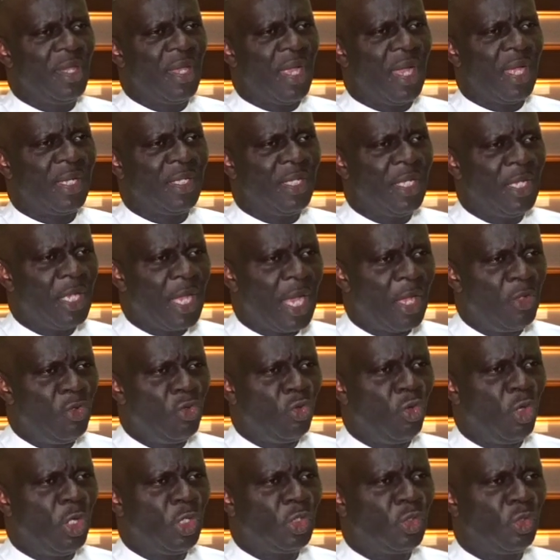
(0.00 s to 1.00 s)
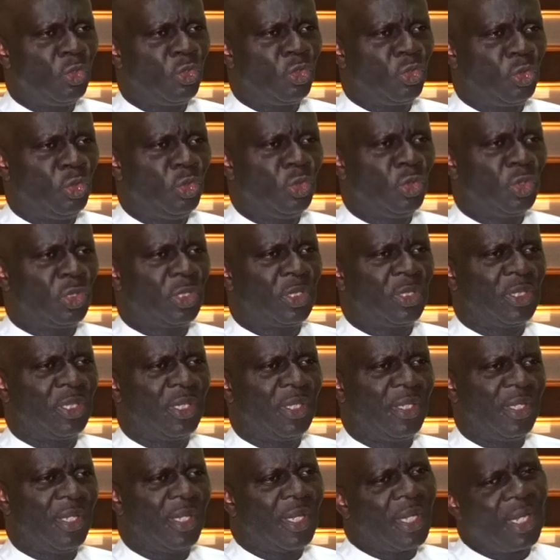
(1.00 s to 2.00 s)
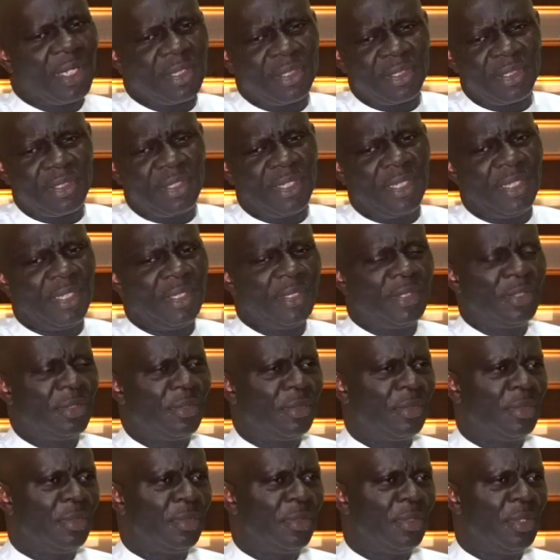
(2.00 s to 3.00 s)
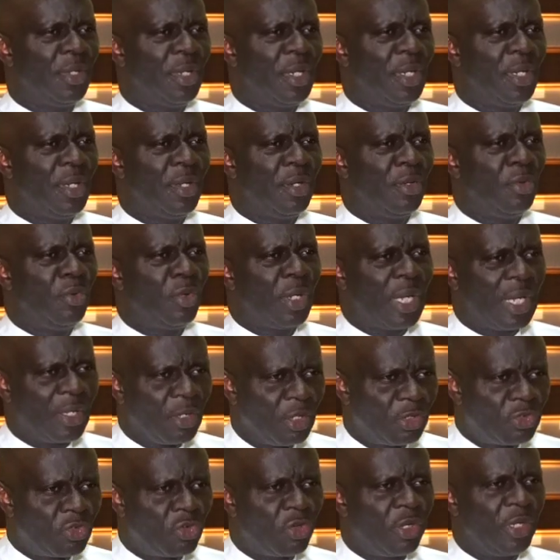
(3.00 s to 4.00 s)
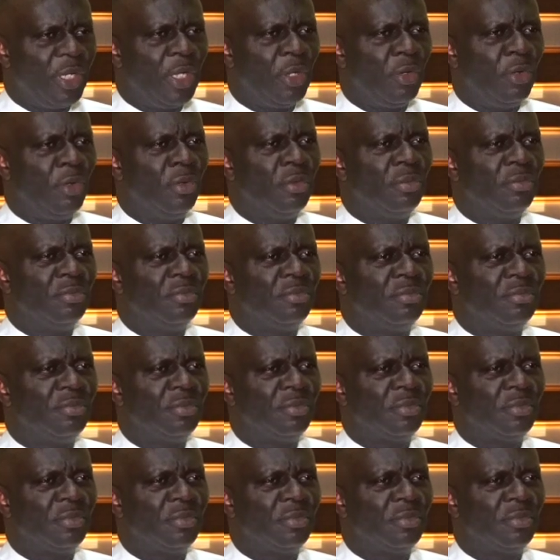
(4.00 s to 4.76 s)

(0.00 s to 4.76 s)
Are you going to choose a candidate who cannot run a home?